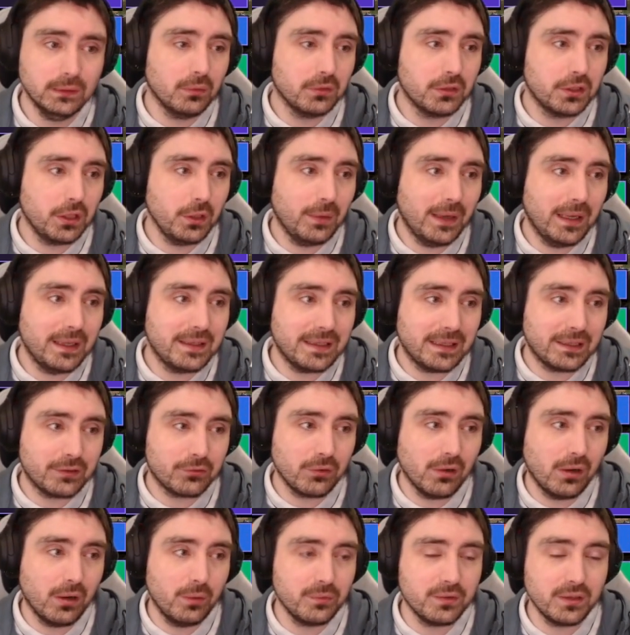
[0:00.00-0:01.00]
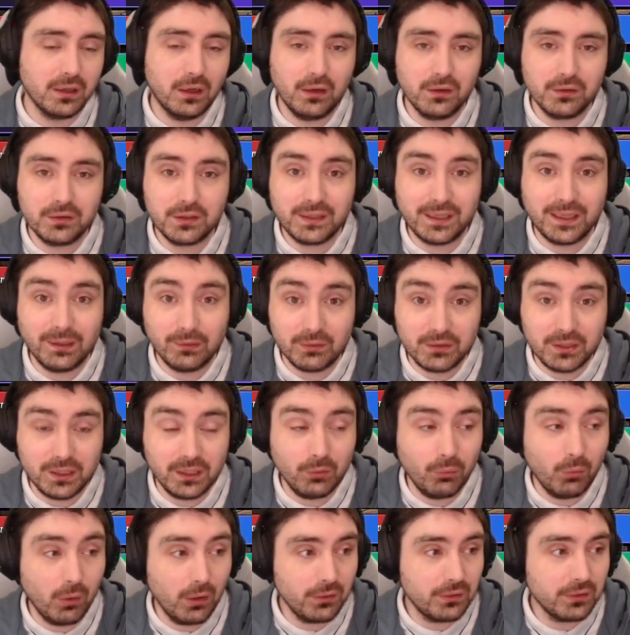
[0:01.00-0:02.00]
Two heads, extra arms are skills that
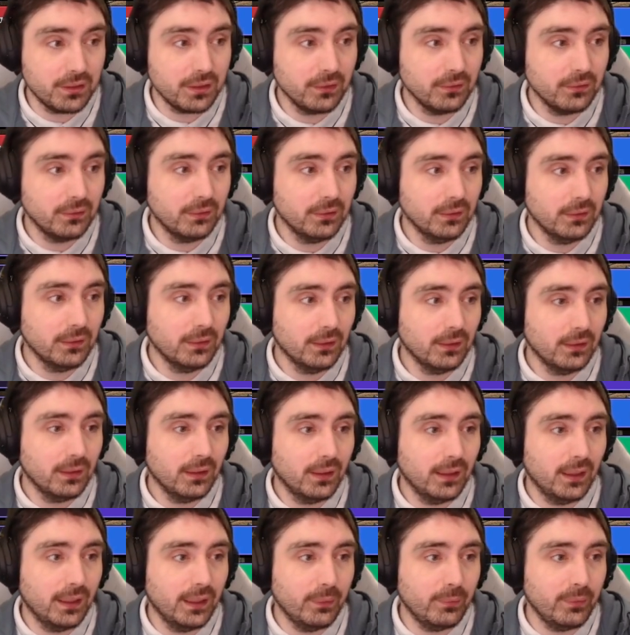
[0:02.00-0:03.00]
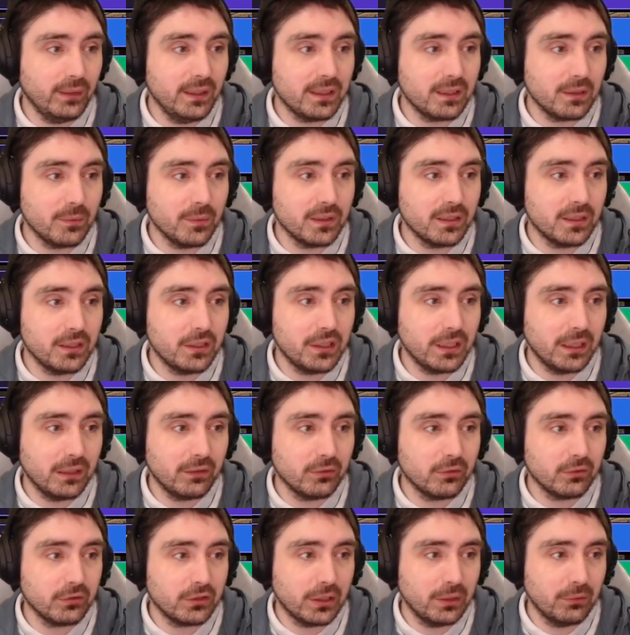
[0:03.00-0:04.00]
you want. And then we need to come into
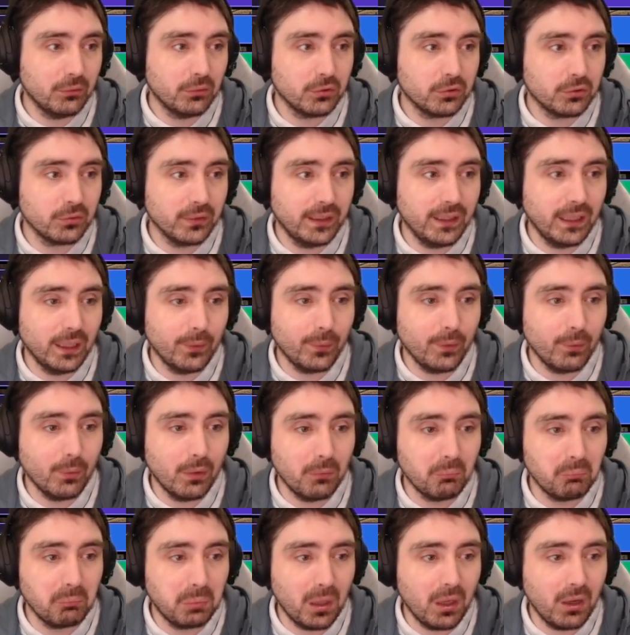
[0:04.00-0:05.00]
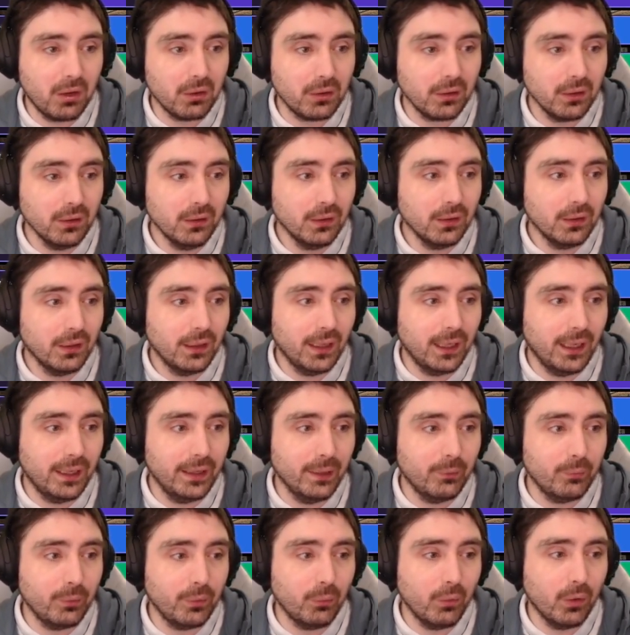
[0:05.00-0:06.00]
the general tree, and we want block, and
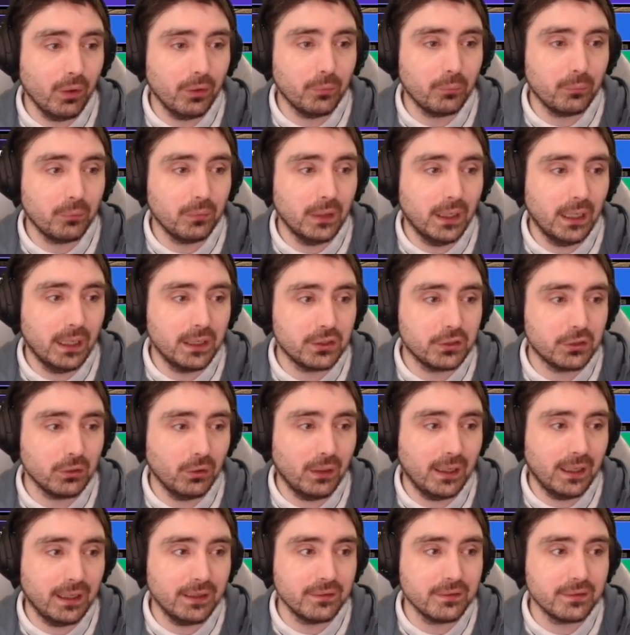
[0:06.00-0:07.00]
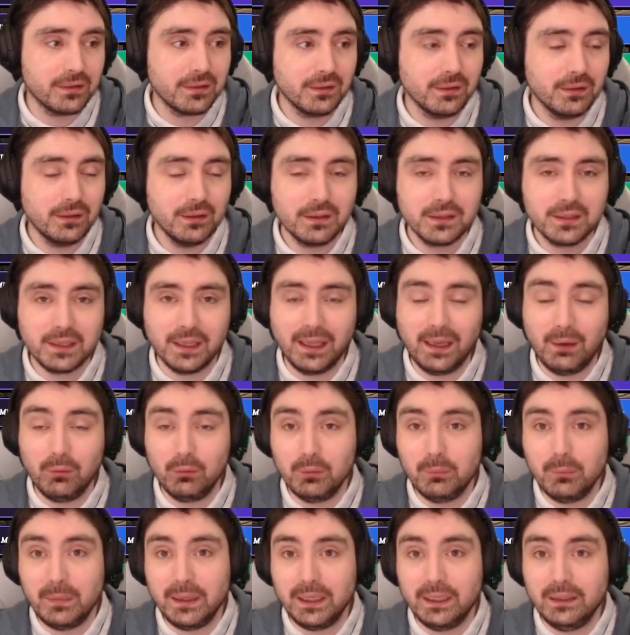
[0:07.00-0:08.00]
then we want sure hands. So that
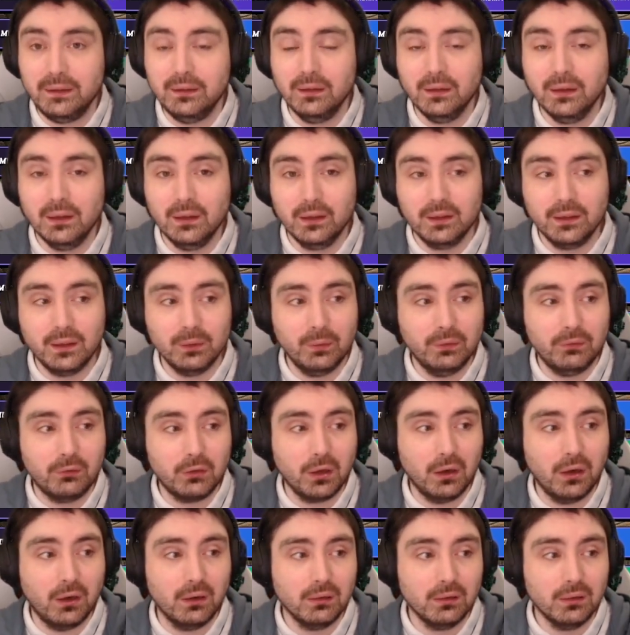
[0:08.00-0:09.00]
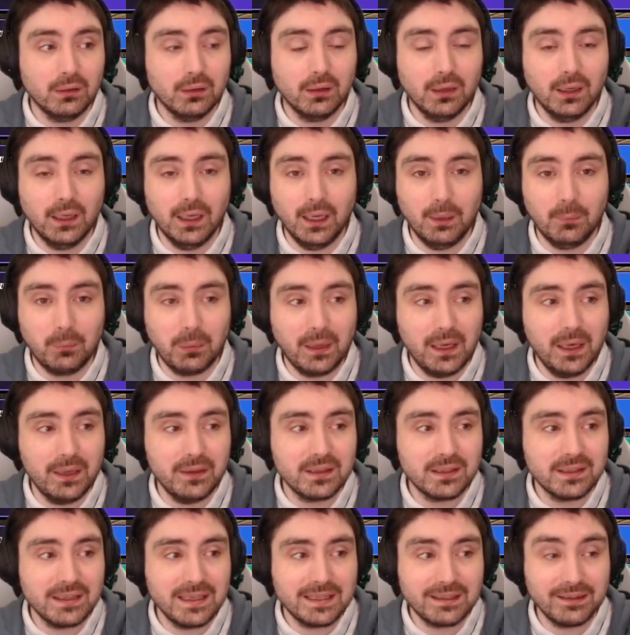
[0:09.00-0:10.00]
would mean that we've got a player
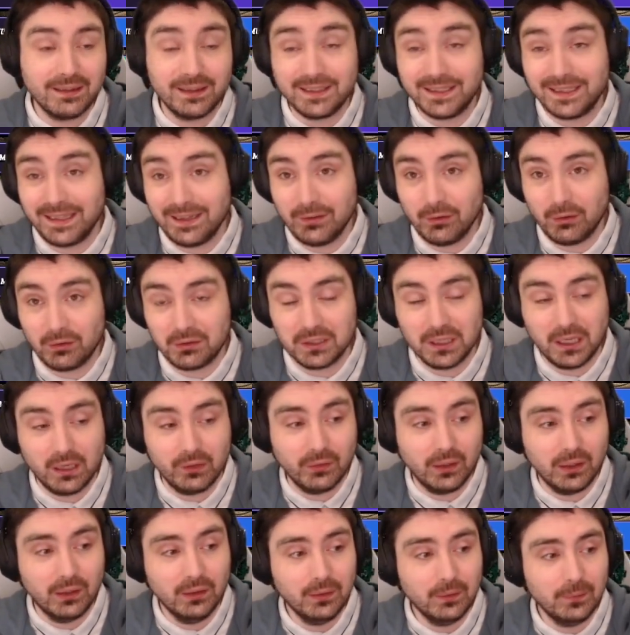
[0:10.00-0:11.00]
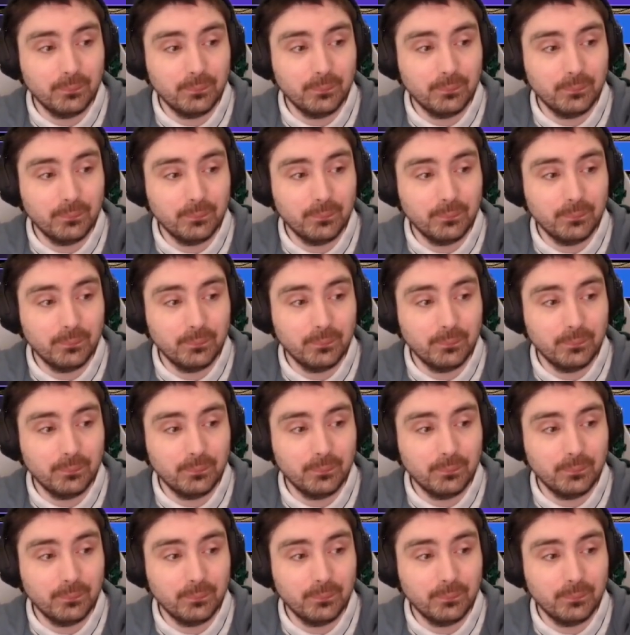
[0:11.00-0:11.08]
that's less likely to get knocked over.